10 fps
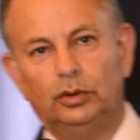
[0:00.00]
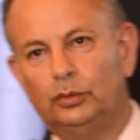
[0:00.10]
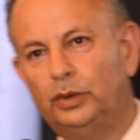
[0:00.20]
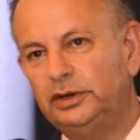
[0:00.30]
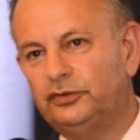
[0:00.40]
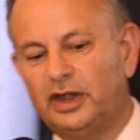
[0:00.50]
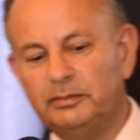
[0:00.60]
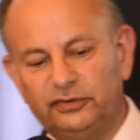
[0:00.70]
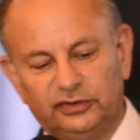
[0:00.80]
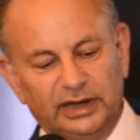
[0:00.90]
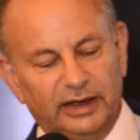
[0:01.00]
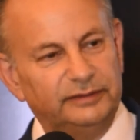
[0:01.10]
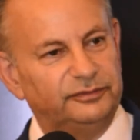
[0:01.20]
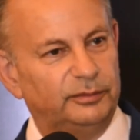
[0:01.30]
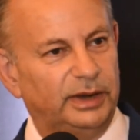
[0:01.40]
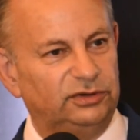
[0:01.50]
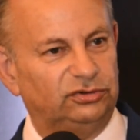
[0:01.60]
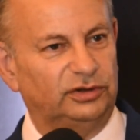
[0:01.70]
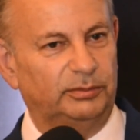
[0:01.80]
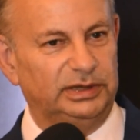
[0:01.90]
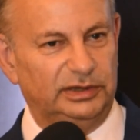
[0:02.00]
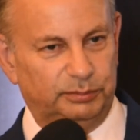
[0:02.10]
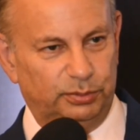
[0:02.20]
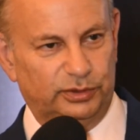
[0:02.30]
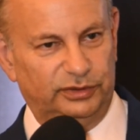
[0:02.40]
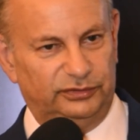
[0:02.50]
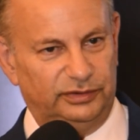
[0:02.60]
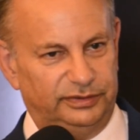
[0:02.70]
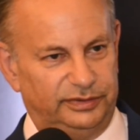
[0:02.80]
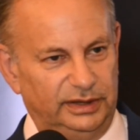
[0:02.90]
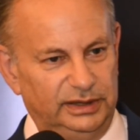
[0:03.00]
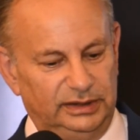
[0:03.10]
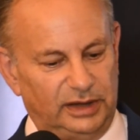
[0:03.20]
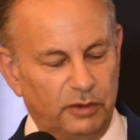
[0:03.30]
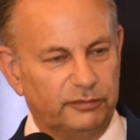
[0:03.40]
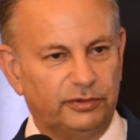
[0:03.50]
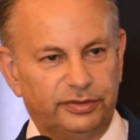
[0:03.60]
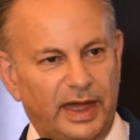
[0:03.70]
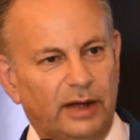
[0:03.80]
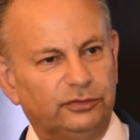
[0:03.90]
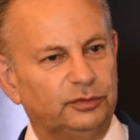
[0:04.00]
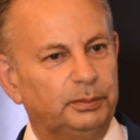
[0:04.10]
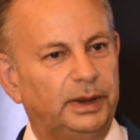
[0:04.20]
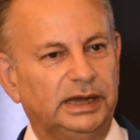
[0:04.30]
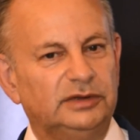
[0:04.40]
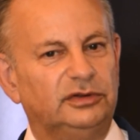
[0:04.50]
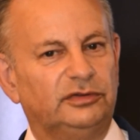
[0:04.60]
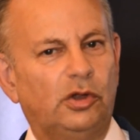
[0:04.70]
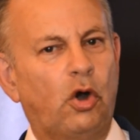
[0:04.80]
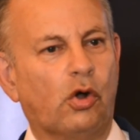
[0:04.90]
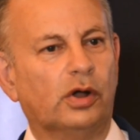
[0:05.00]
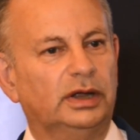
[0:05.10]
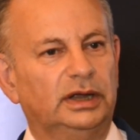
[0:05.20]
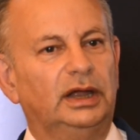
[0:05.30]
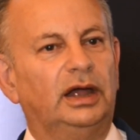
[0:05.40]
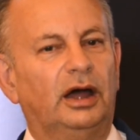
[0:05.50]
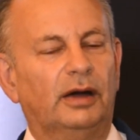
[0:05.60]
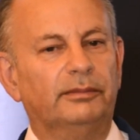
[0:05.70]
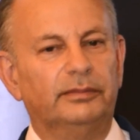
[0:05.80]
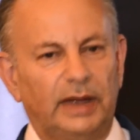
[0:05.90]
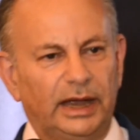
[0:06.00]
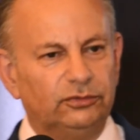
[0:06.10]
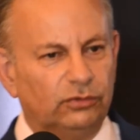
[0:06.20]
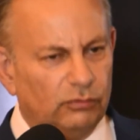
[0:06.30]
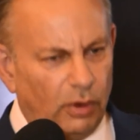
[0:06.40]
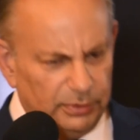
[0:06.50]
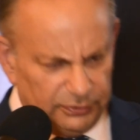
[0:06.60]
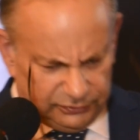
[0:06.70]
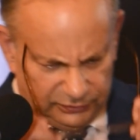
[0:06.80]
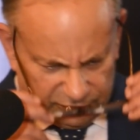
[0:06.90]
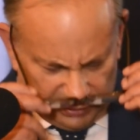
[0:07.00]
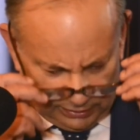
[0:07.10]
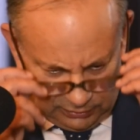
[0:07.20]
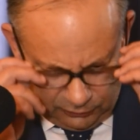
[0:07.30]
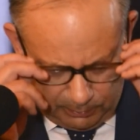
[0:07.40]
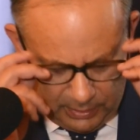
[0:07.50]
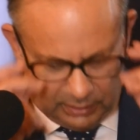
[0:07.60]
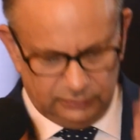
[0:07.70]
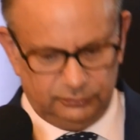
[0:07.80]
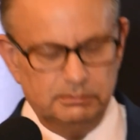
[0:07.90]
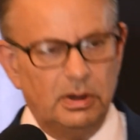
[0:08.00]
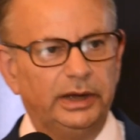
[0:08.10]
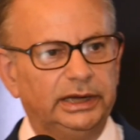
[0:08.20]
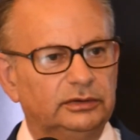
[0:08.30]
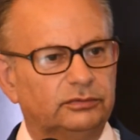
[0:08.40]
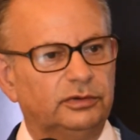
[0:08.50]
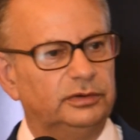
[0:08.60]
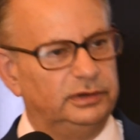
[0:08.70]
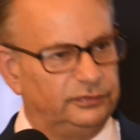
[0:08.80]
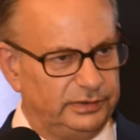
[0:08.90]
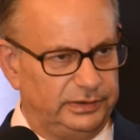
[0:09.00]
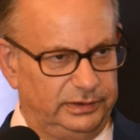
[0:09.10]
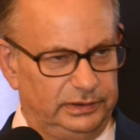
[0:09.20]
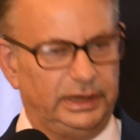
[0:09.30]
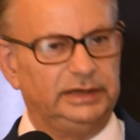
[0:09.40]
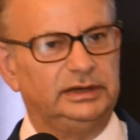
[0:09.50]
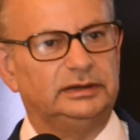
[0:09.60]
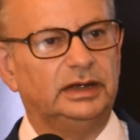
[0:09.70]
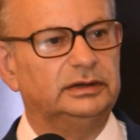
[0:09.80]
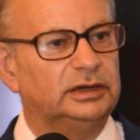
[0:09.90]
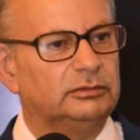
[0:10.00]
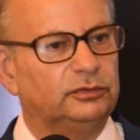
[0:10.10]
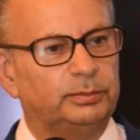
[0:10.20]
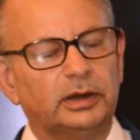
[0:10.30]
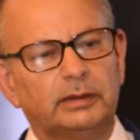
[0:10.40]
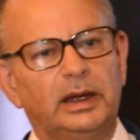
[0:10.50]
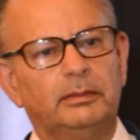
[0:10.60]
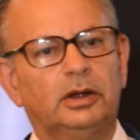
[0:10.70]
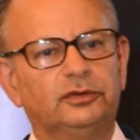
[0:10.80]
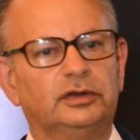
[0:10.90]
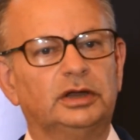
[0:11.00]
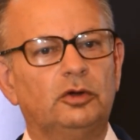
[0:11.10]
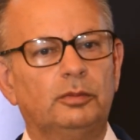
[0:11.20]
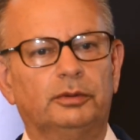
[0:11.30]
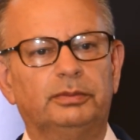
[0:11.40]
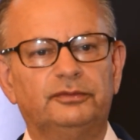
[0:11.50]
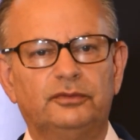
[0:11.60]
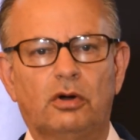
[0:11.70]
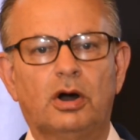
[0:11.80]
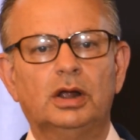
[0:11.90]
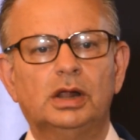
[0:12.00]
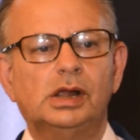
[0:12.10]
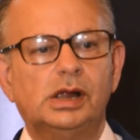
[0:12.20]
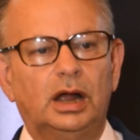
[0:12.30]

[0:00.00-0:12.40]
Well, when you say missing out information, I mean, this book is a over a thousand pages long. Um, Andrew Roberts has, has, has mined this, the lady down here who spoke about Martin Gilbert before.